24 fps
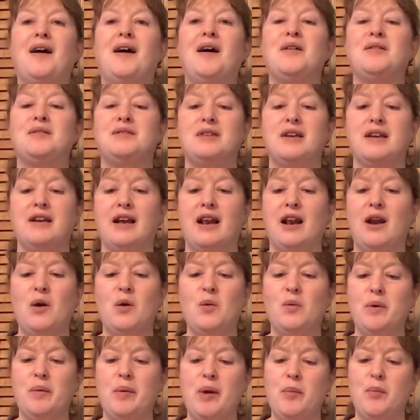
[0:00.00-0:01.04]
I was thinking, I don't
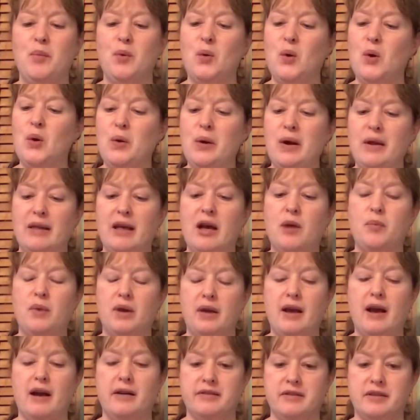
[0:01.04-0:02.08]
remember ordering that, but
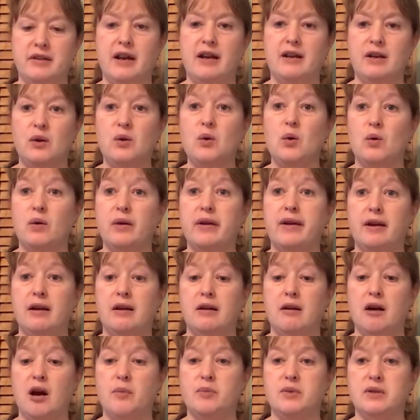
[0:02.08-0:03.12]
yes, I did order
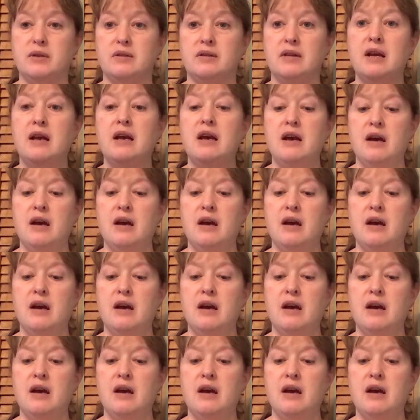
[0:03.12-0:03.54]
Heliopsis.